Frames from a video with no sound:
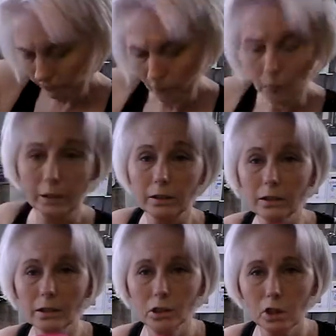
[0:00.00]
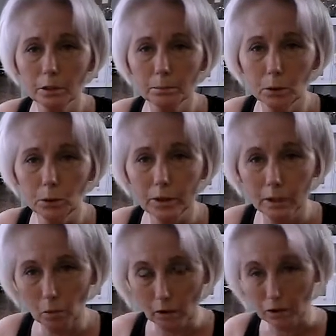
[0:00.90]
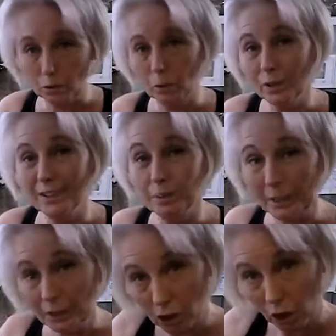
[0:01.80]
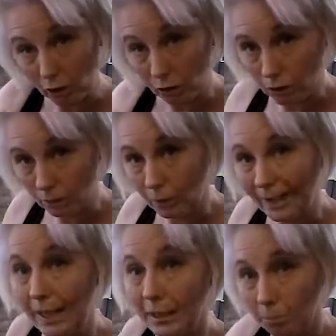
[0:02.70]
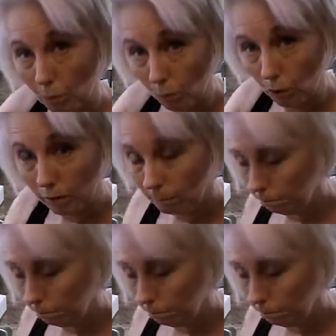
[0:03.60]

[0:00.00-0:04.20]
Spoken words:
okay, this is not the blue that I want, so I want it a bit darker, so I'm going to add more